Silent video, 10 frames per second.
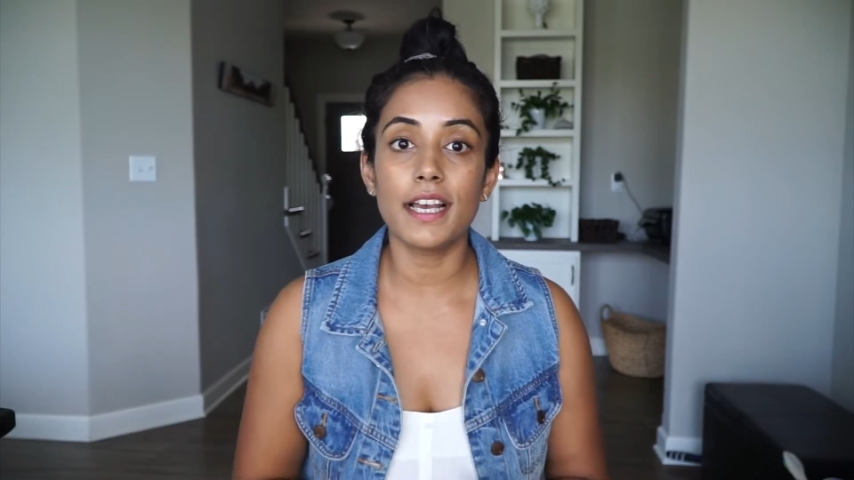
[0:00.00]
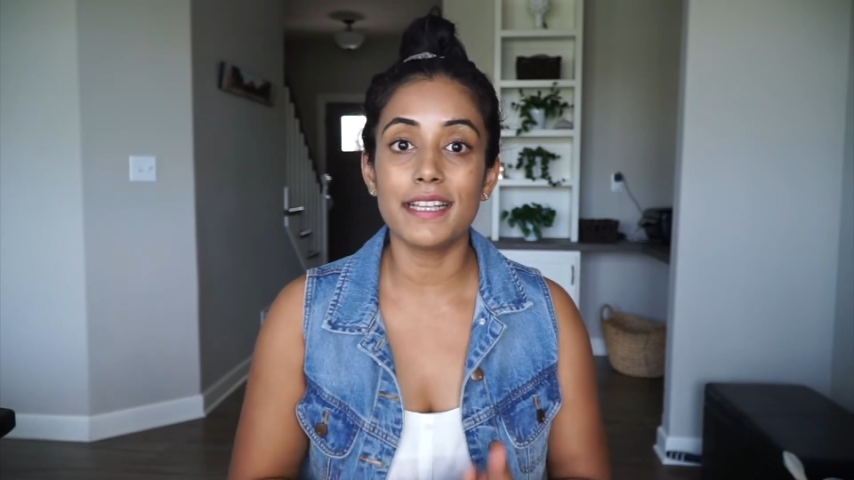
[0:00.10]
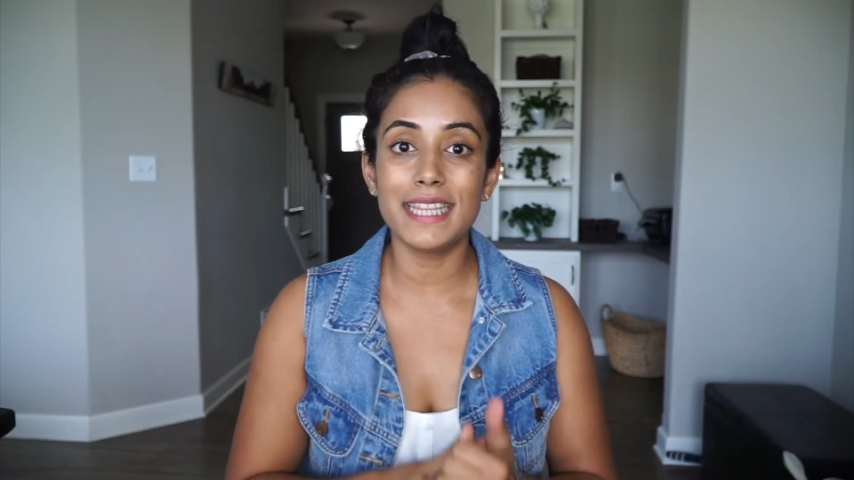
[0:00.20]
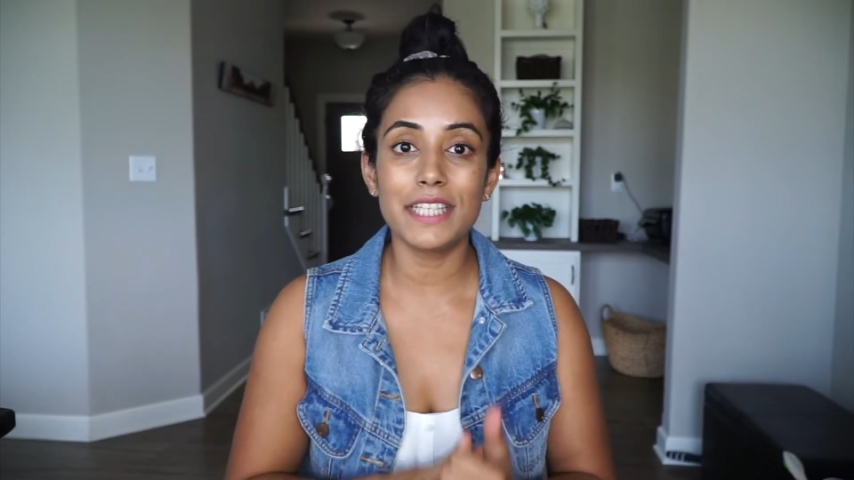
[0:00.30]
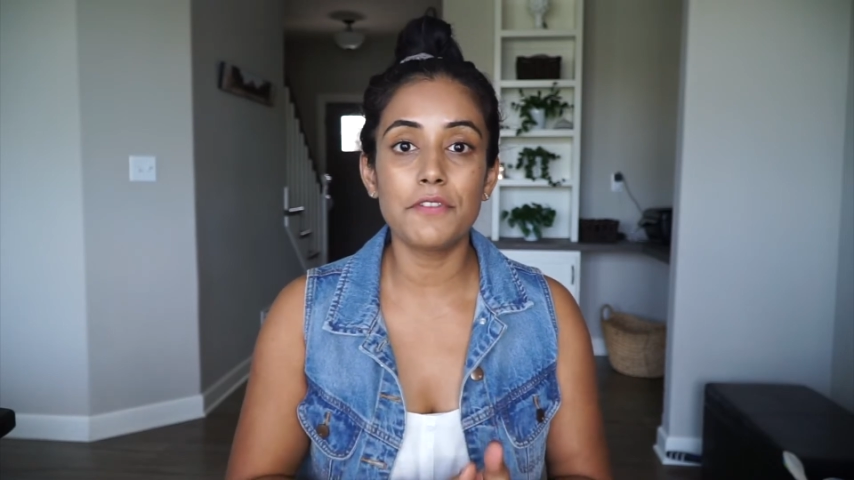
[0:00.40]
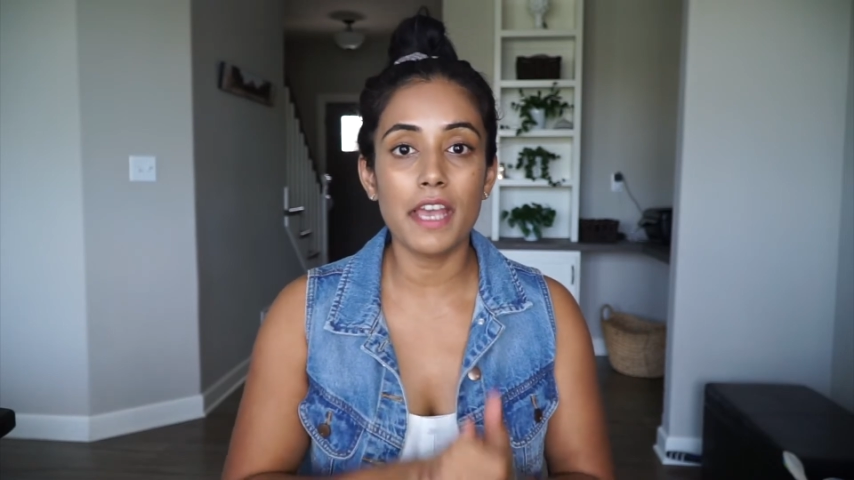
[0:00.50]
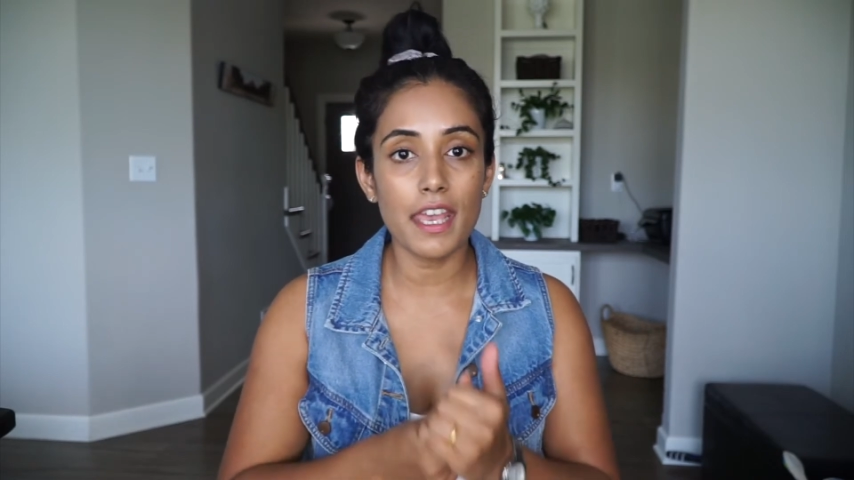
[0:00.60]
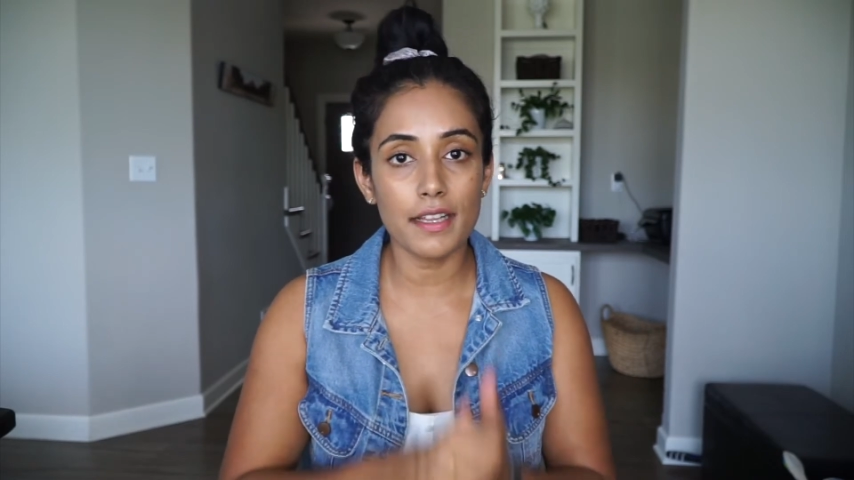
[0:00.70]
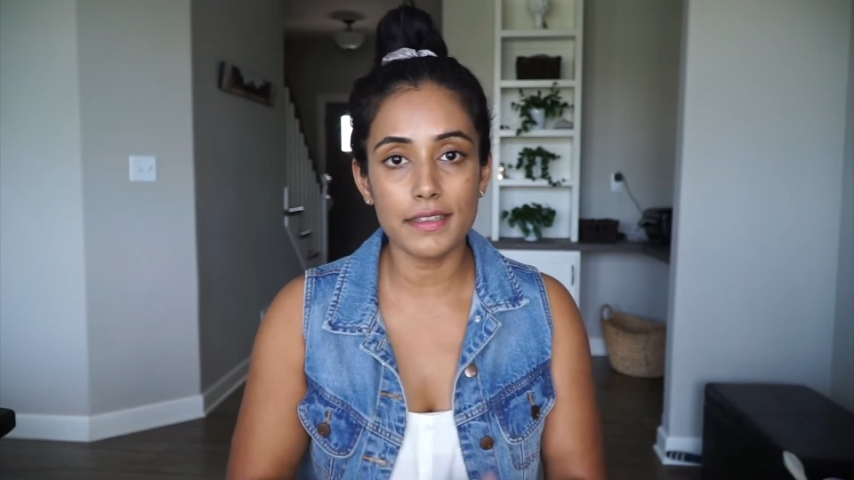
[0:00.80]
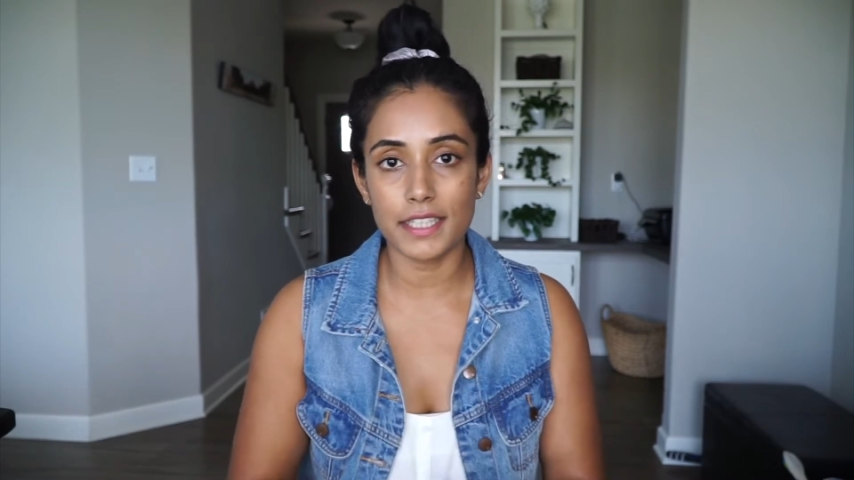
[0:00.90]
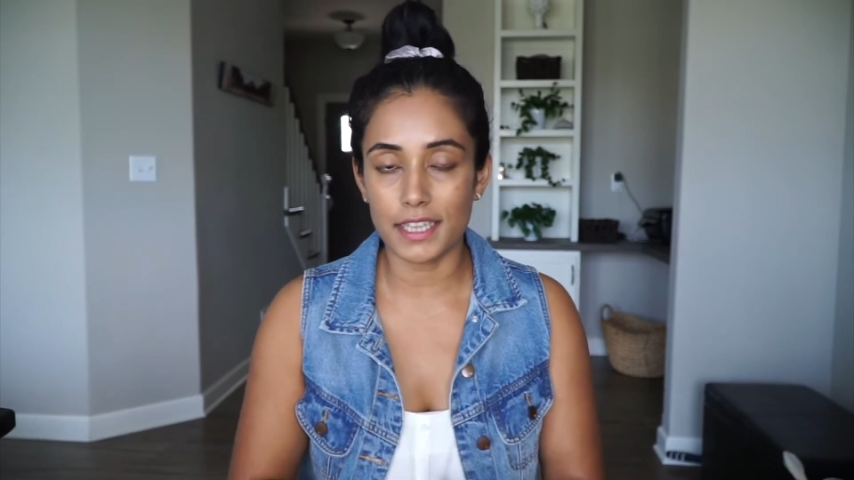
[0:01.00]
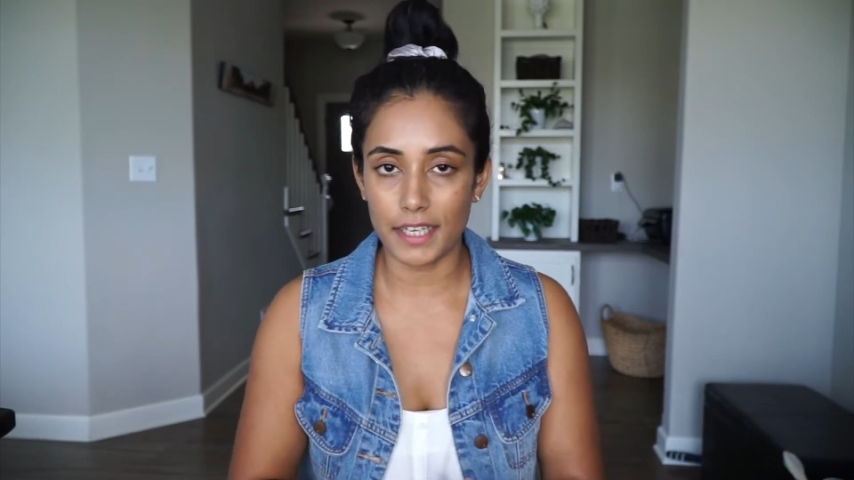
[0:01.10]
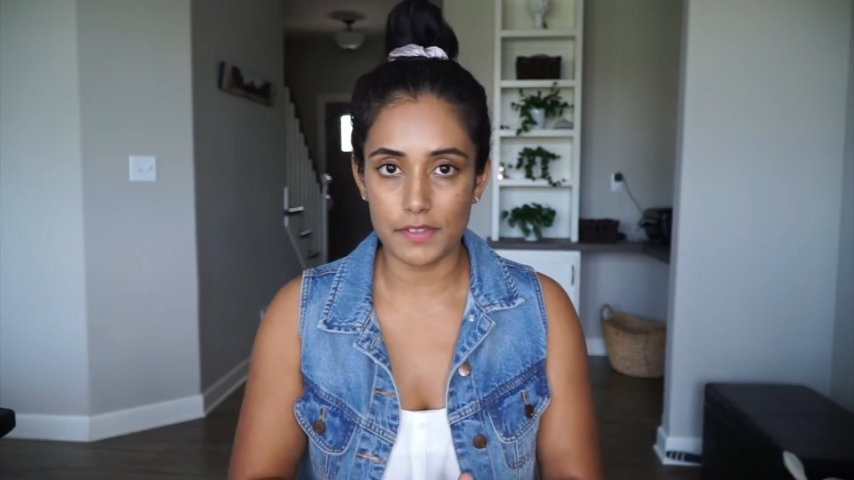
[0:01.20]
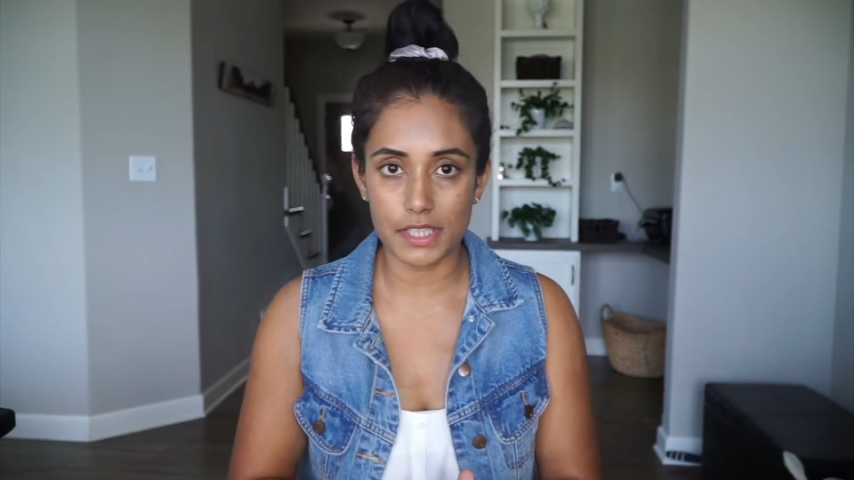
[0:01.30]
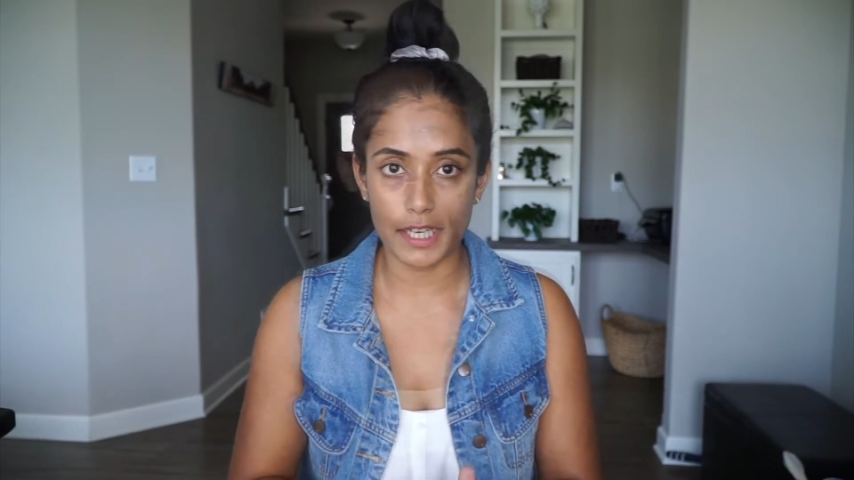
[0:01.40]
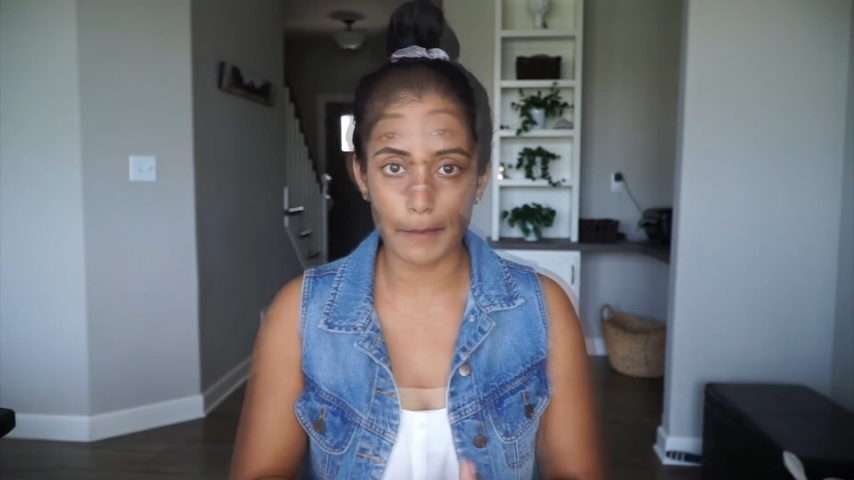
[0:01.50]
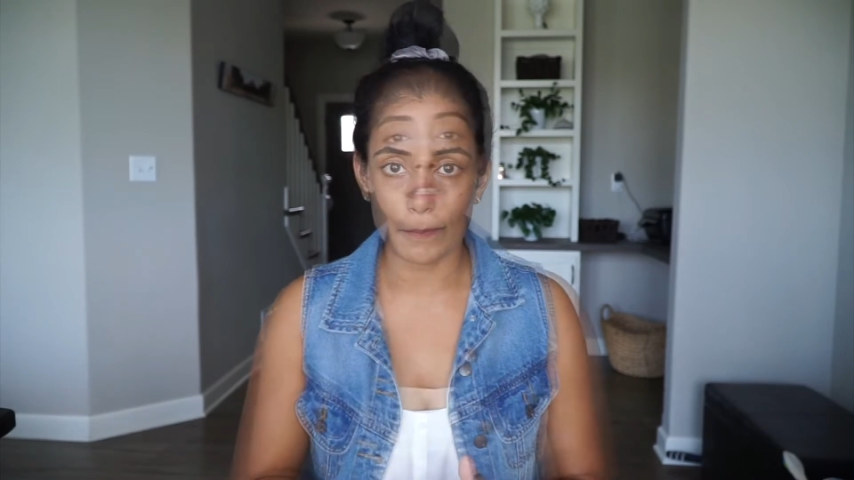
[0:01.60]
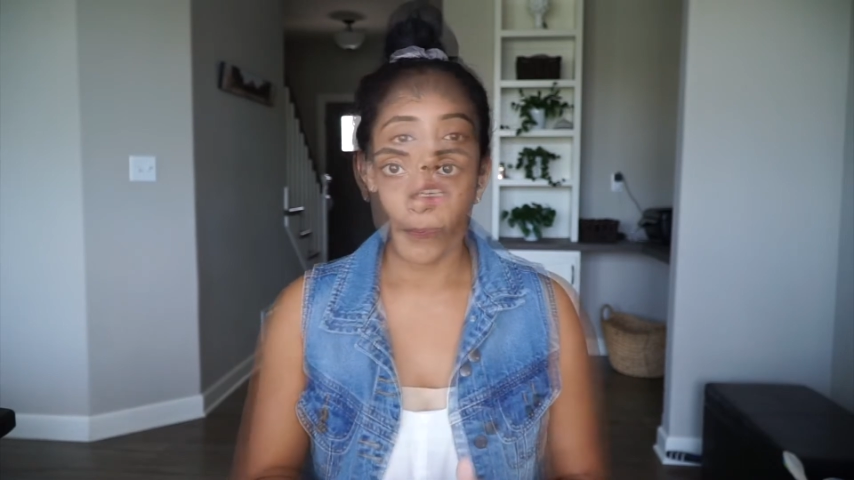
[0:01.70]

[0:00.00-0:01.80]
I live a healthy lifestyle.